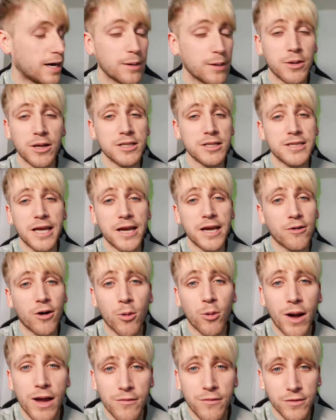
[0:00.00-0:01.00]
And I'm gonna take her
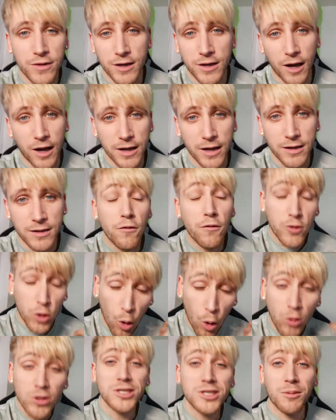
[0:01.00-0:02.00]
away for the night. Of
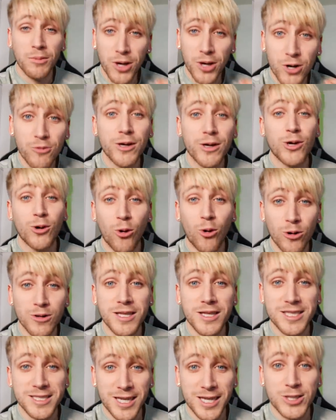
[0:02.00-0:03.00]
course I'm gonna record
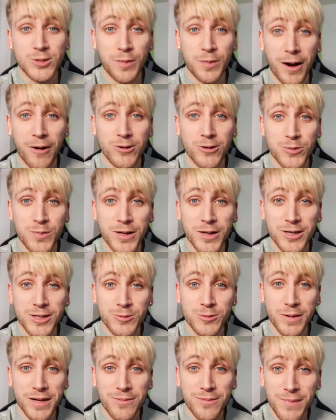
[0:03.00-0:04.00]
this experience
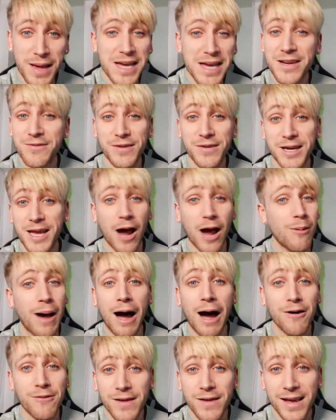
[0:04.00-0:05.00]
because we can make a video out of